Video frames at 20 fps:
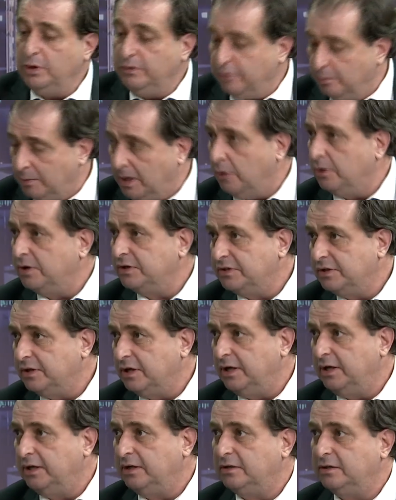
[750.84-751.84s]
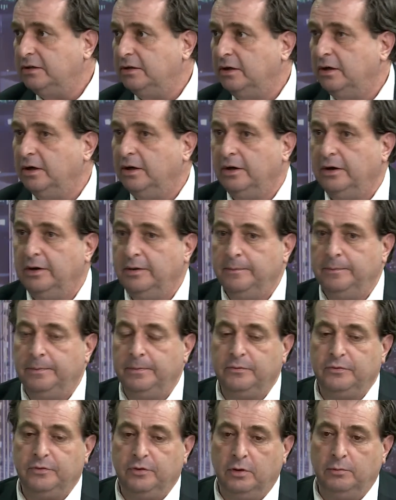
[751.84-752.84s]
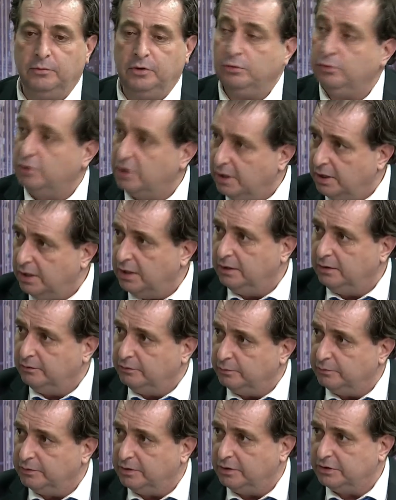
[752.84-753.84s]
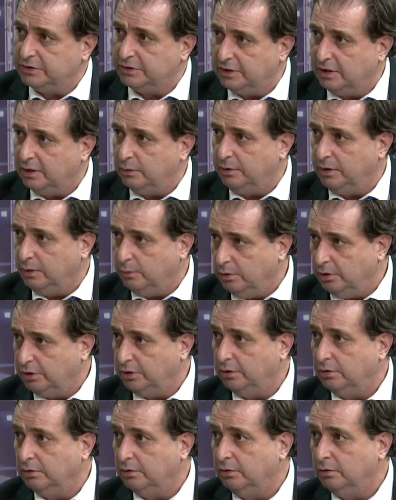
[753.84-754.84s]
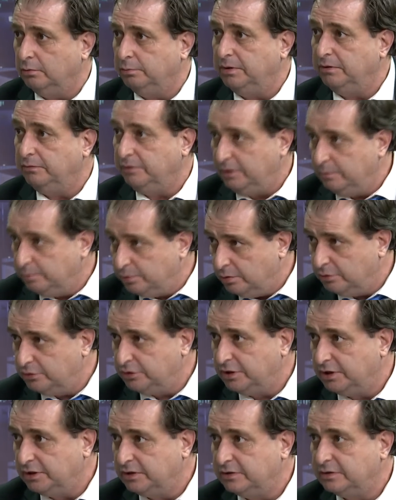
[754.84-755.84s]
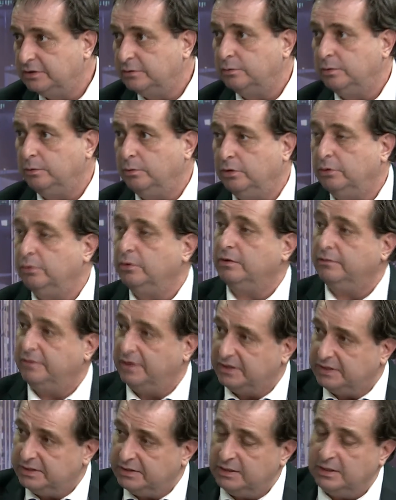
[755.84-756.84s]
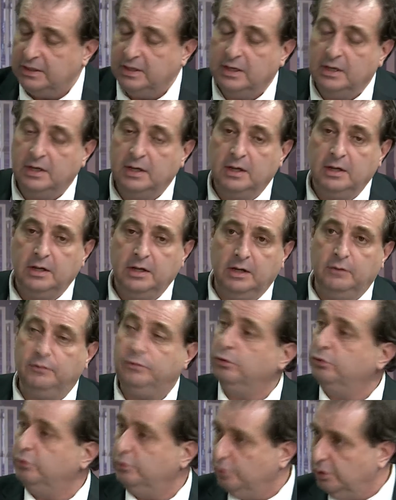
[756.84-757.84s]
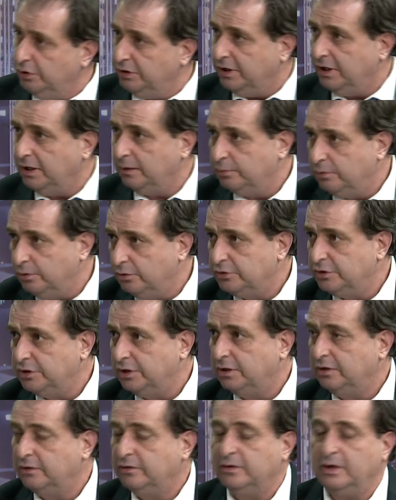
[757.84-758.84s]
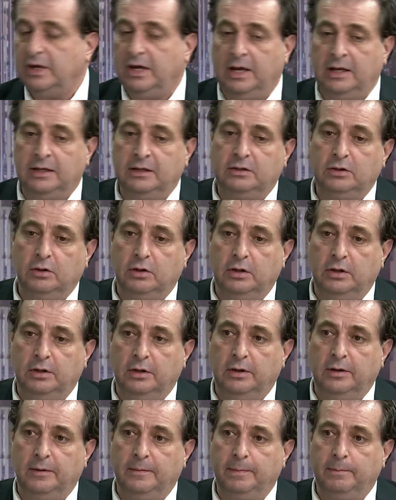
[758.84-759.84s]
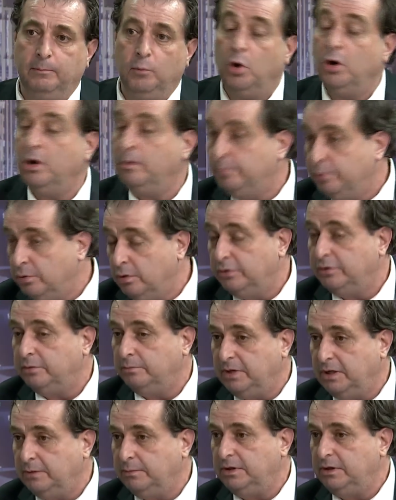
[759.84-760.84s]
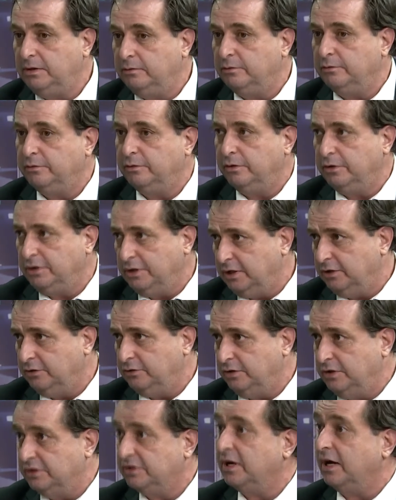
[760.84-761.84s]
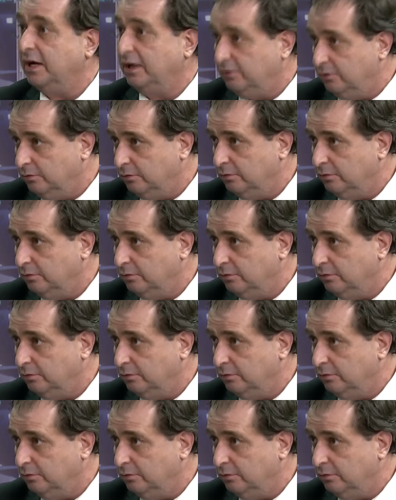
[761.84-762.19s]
from our side, from Eurochan and from Ferrostar, we are working on PV projects. We want to invest in photovoltaic projects, and more important maybe even for the country is hydro,